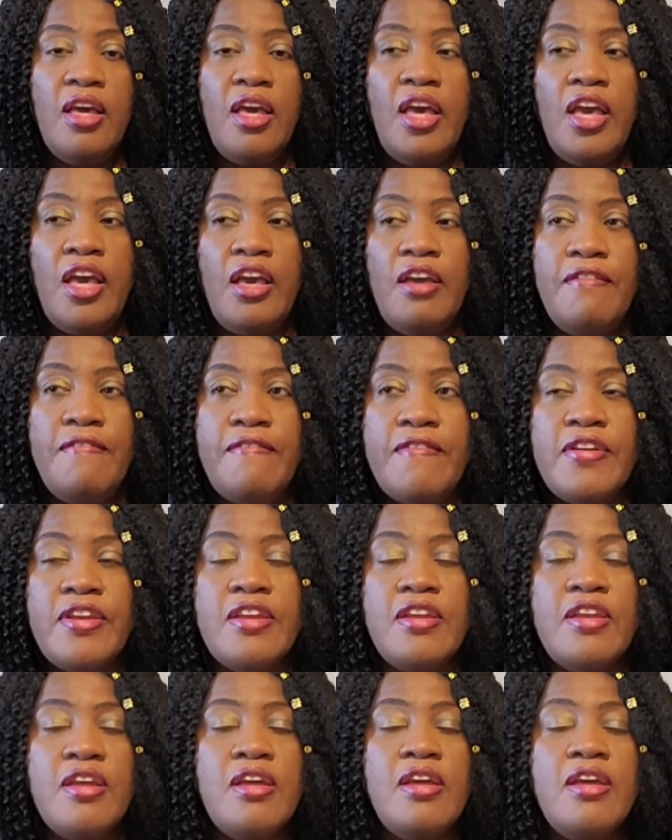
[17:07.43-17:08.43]

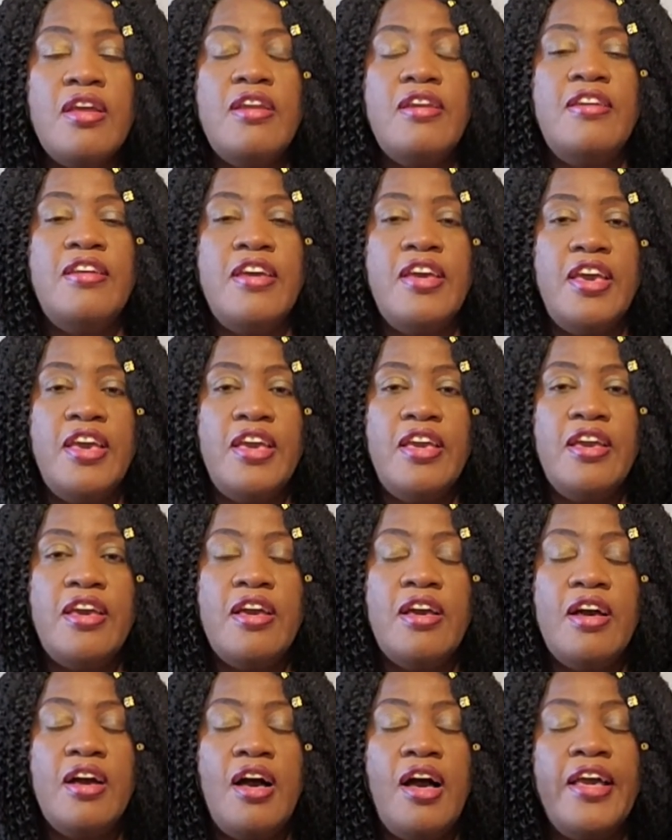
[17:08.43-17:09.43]
Every
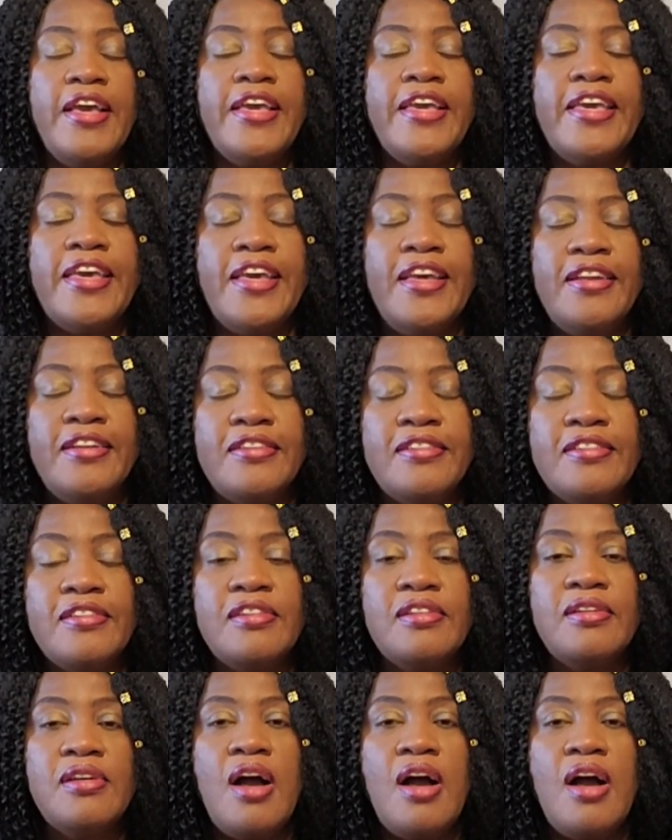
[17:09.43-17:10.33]
day I get